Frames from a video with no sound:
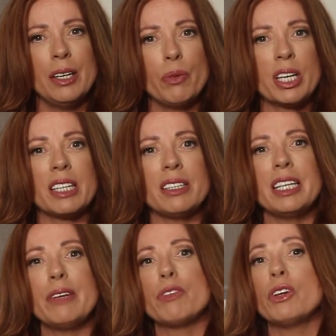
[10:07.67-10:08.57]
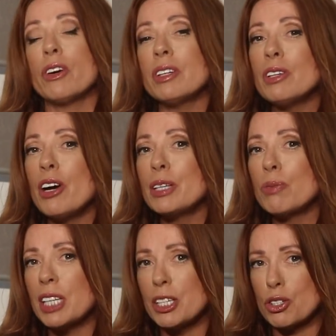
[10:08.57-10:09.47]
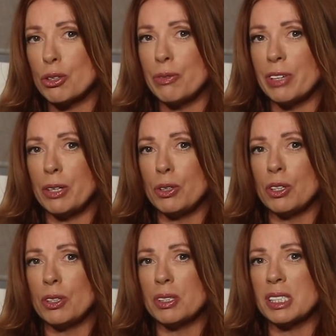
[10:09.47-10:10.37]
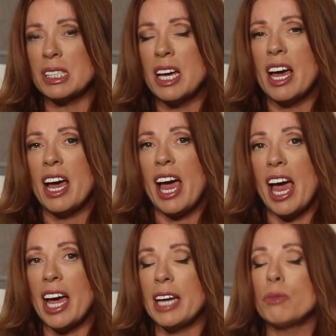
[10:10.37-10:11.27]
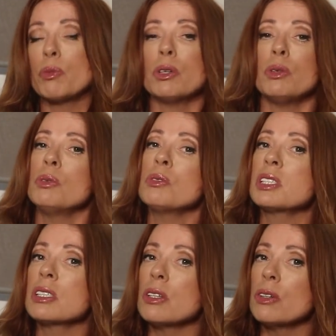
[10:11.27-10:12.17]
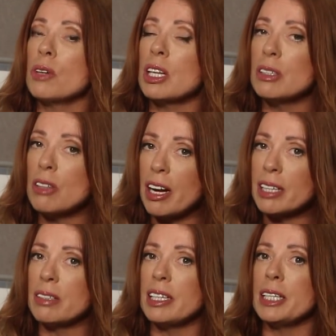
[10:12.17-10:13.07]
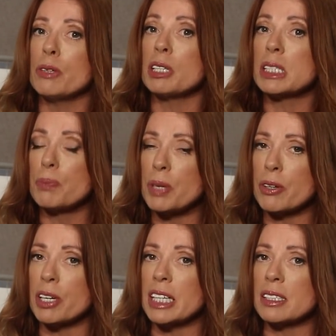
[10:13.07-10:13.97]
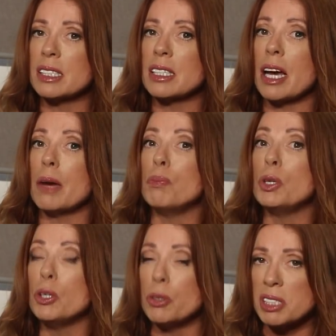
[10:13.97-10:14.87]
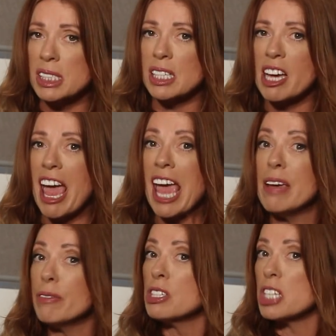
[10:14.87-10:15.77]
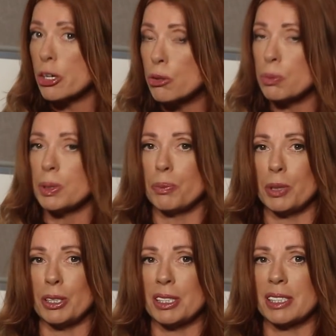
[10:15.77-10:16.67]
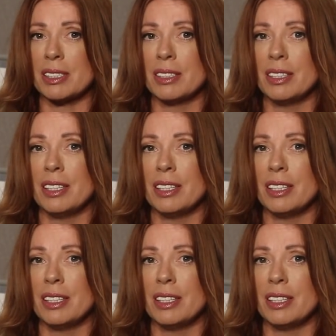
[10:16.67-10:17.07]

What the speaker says: We're going to live not aligned with our true values, and we're also likely to experience abuse, even terrible abuse.